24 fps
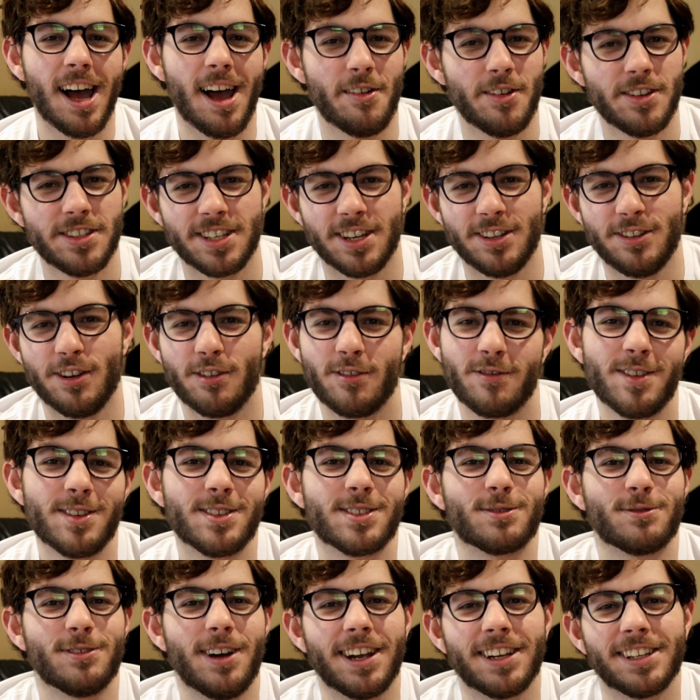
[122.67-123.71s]
I was a
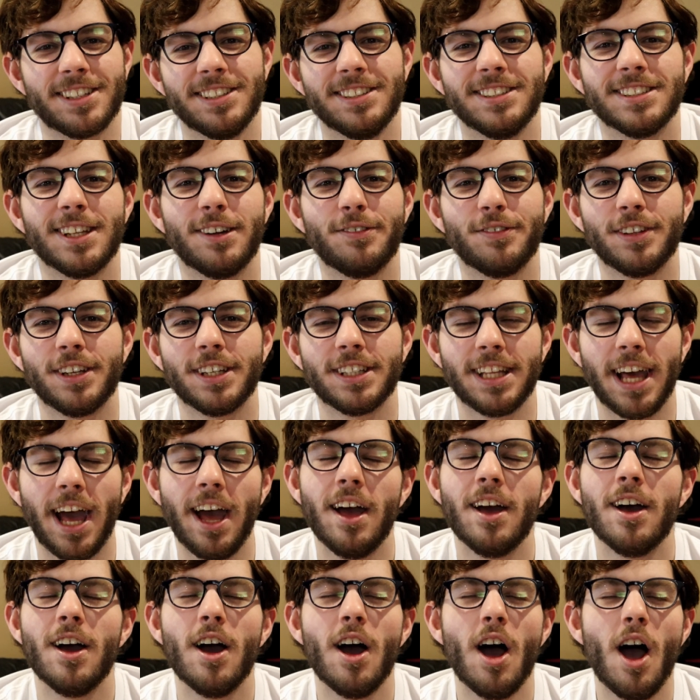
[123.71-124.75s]
nervous wreck and stuff like
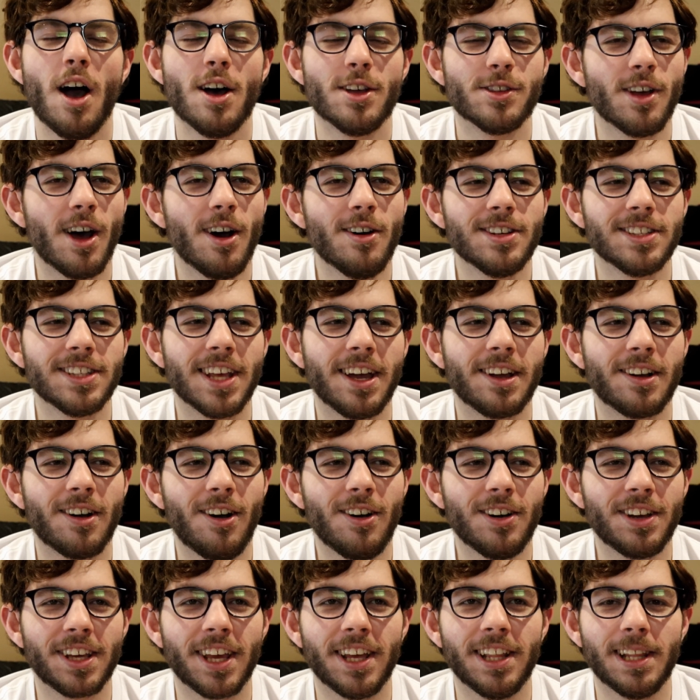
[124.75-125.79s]
that. So I was like,
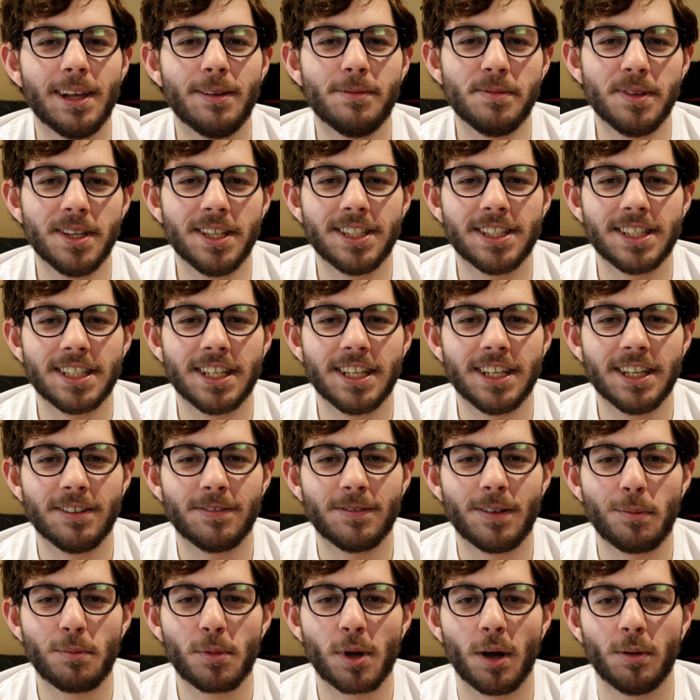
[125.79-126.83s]
okay, let me see
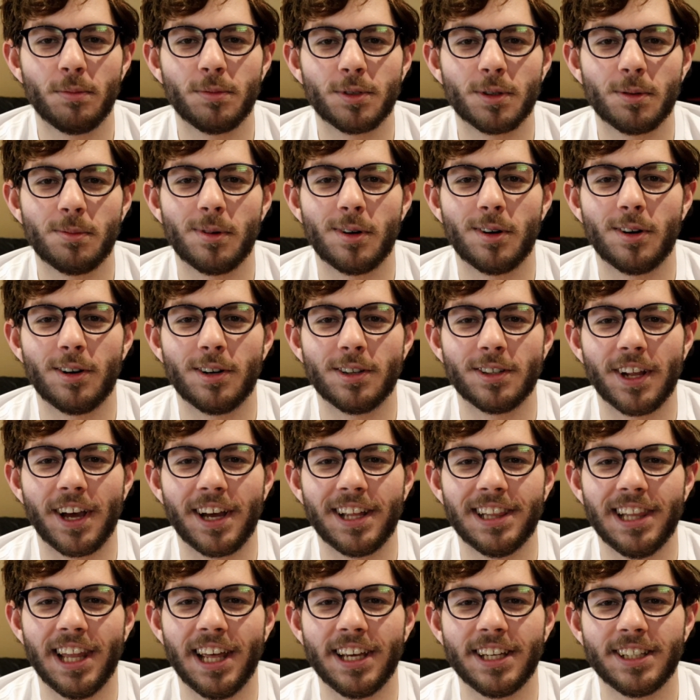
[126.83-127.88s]
if I'm comfortable and
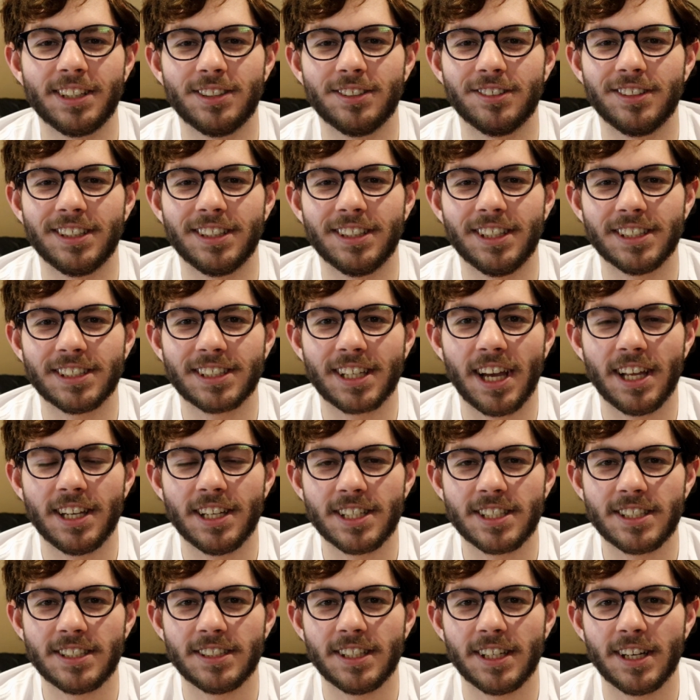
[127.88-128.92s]
I like doing this kind
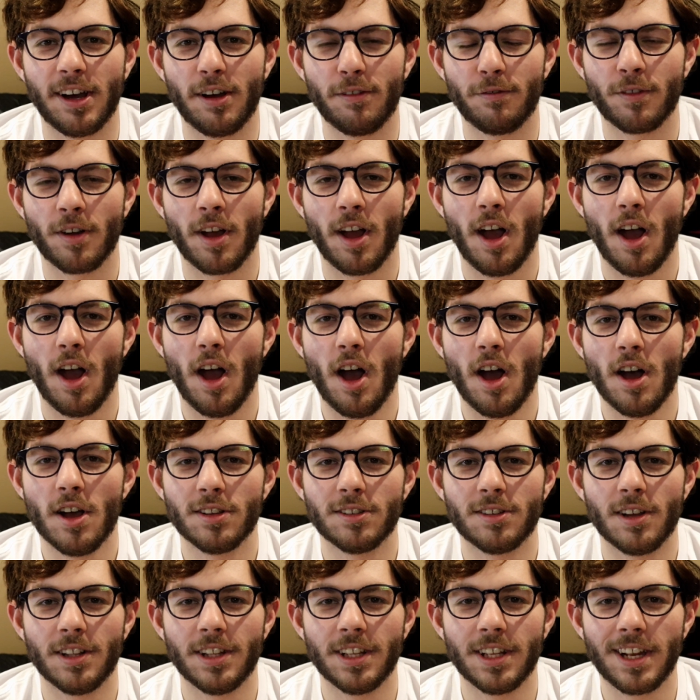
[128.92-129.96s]
of stuff.
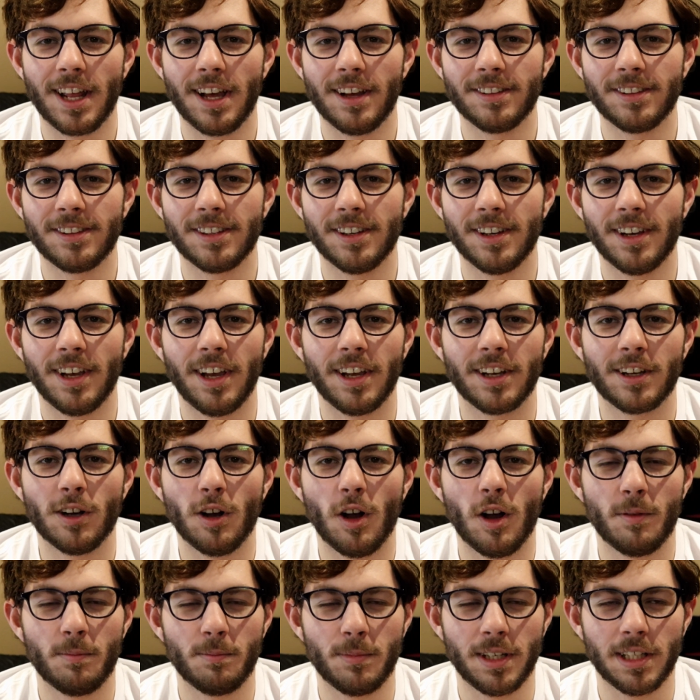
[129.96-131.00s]
So then after it
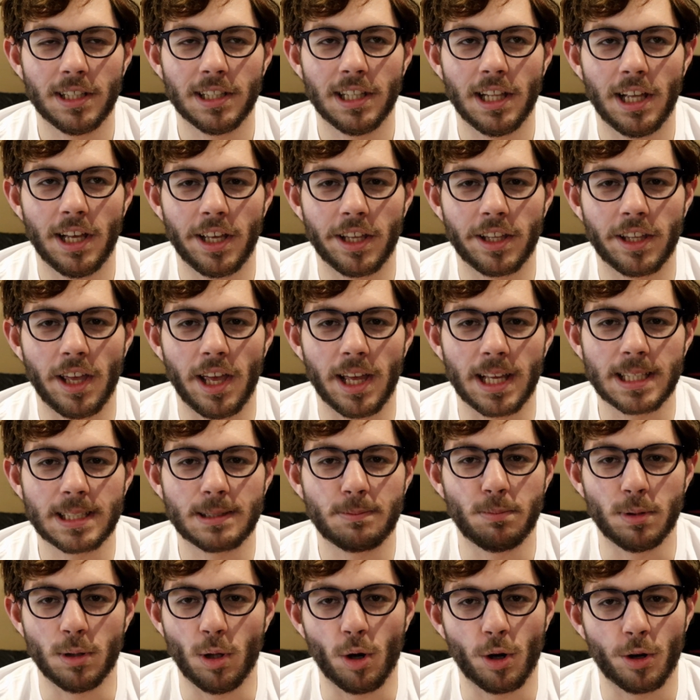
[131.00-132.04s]
got me like
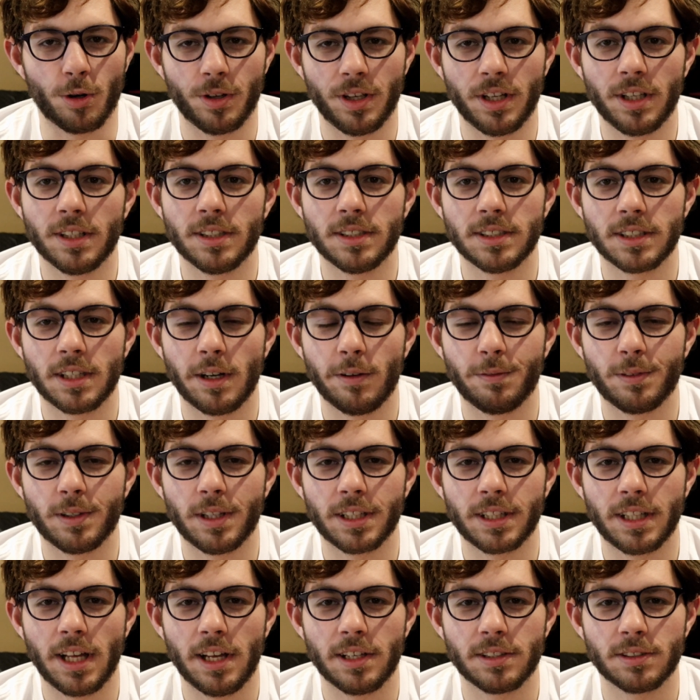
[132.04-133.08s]
exploring and stuff
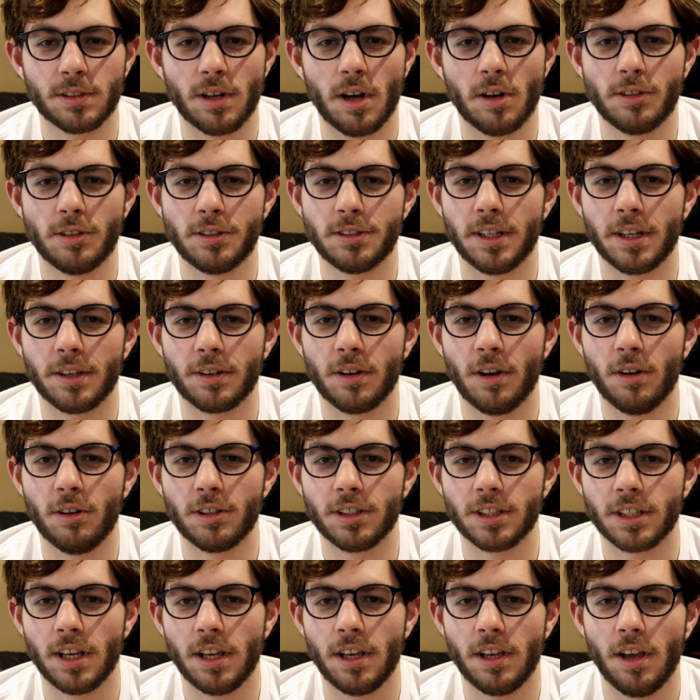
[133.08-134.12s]
like that. So I was like,
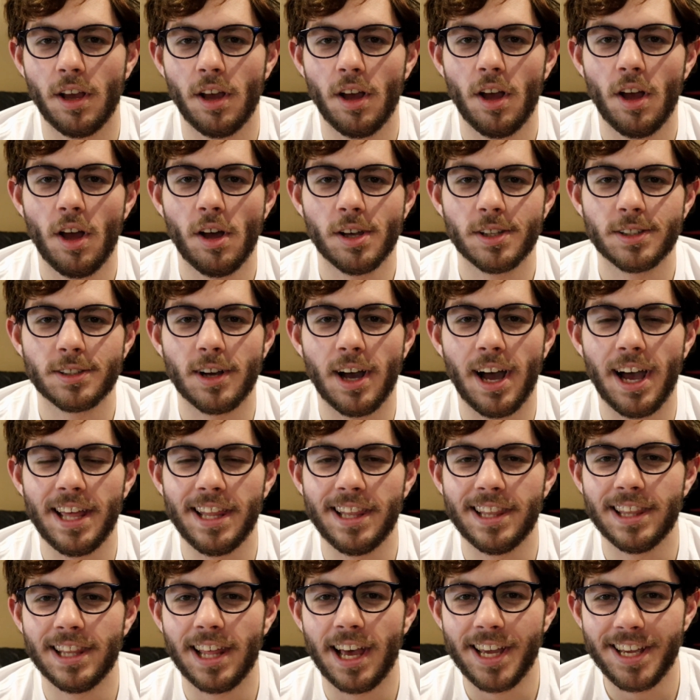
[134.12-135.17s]
okay. So I
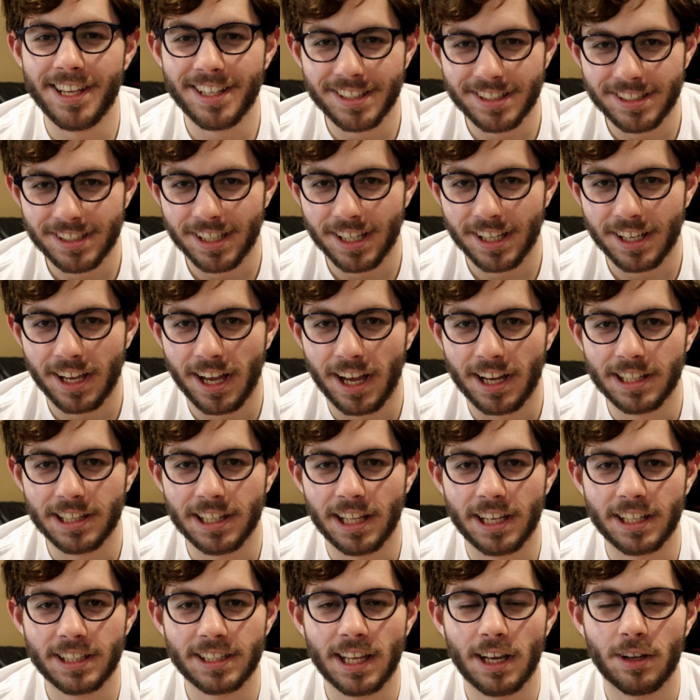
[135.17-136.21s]
liked it. I
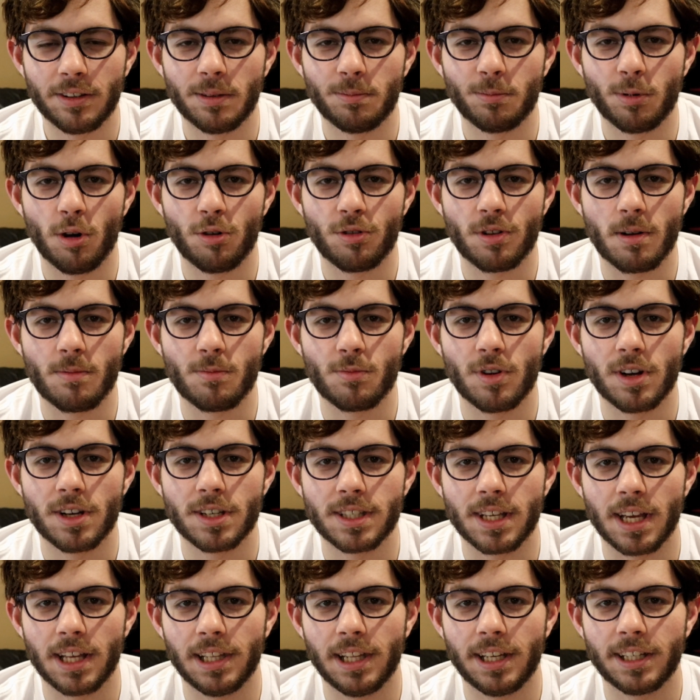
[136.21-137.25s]
liked how the program
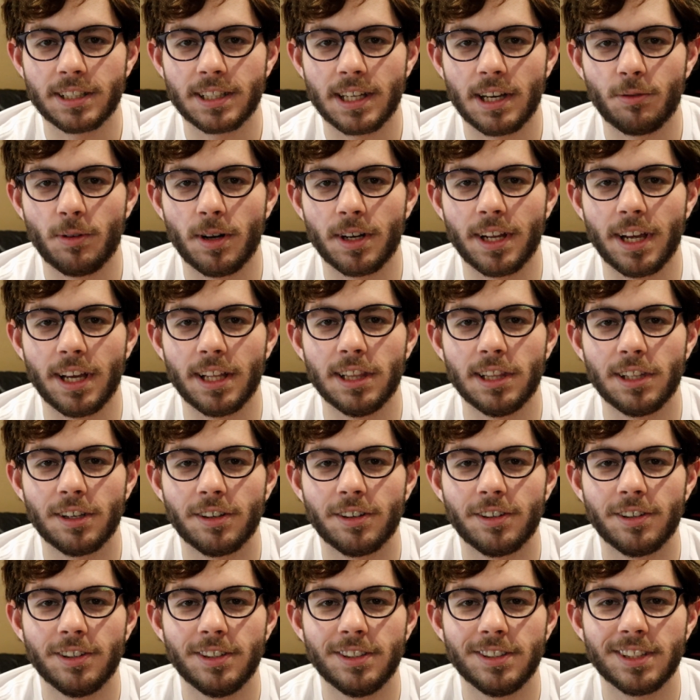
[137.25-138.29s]
was. I liked what I
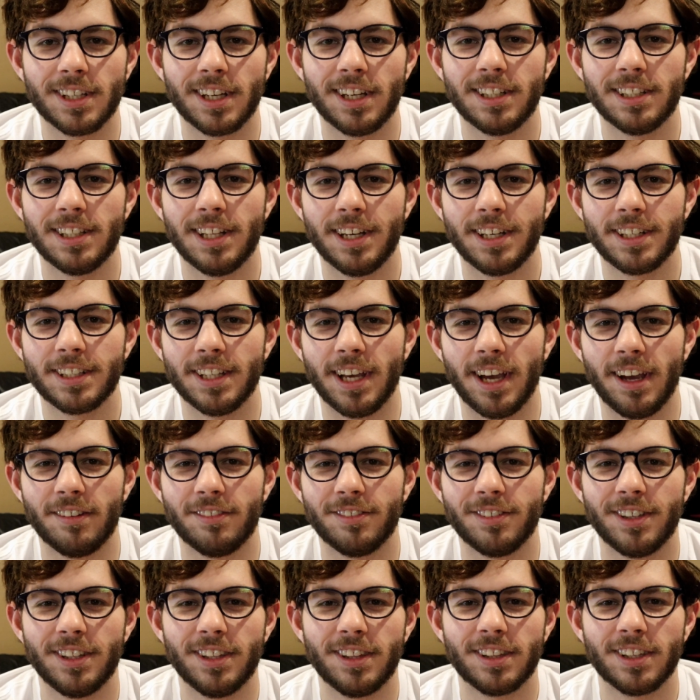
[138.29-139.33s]
learned. I liked
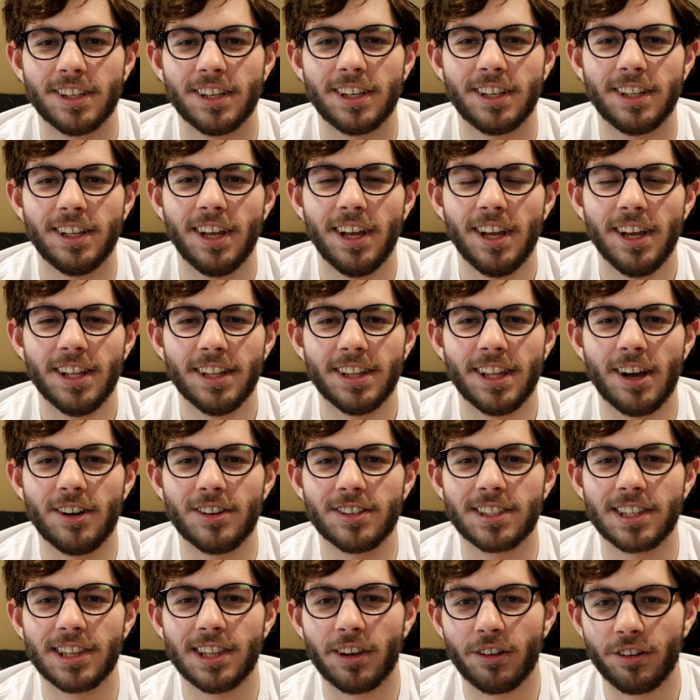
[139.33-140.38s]
everything that I
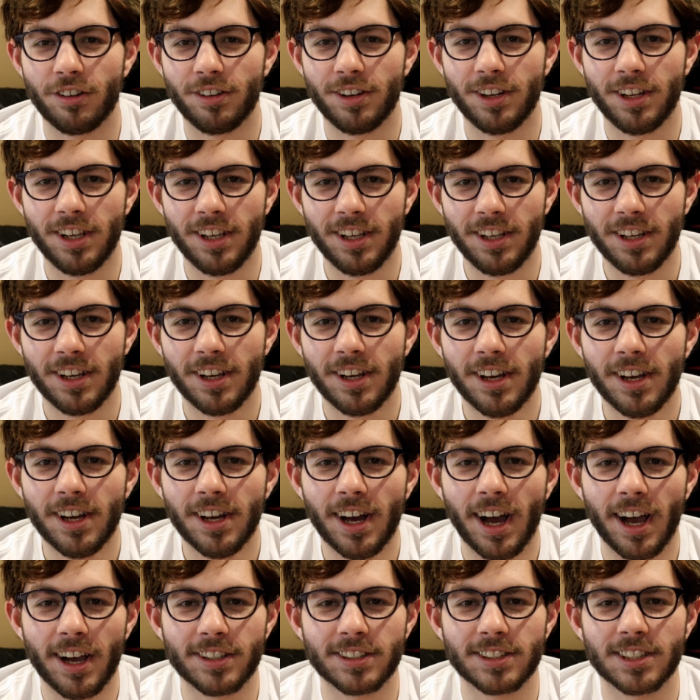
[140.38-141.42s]
was learning.
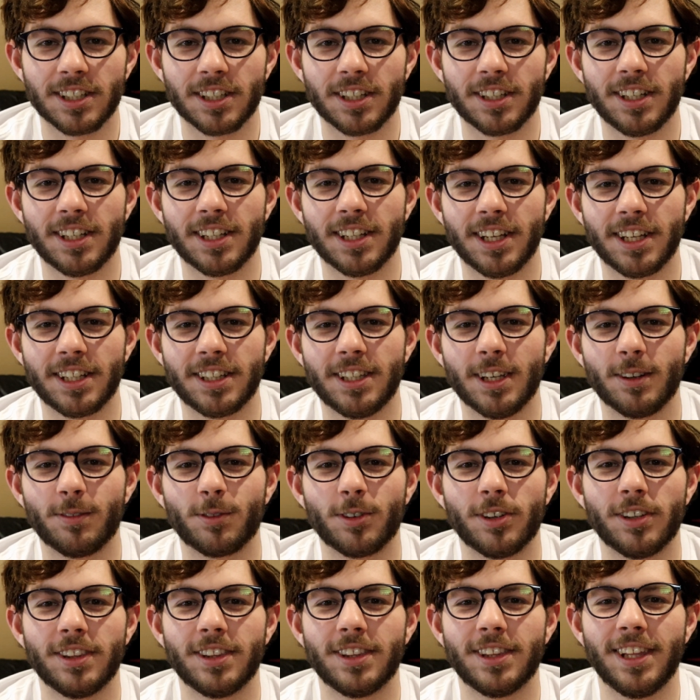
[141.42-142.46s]
I was learning like
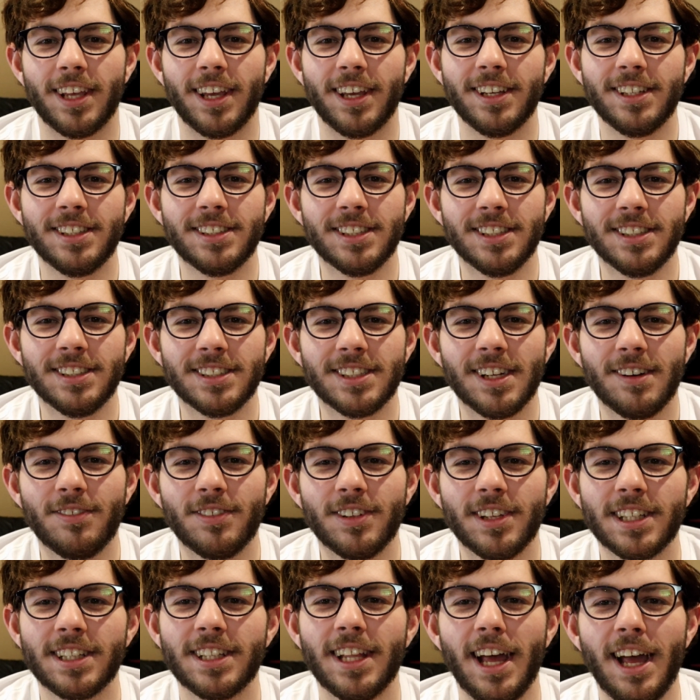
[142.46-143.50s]
different things and stuff
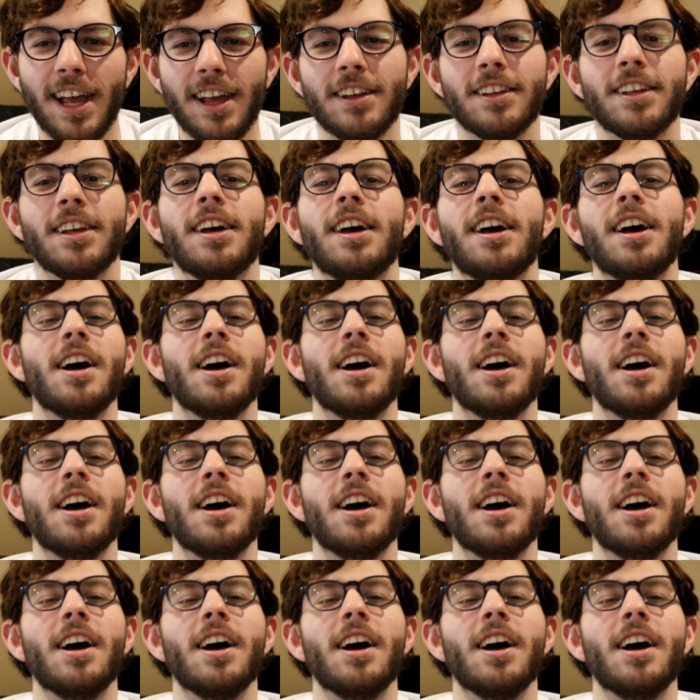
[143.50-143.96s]
like that.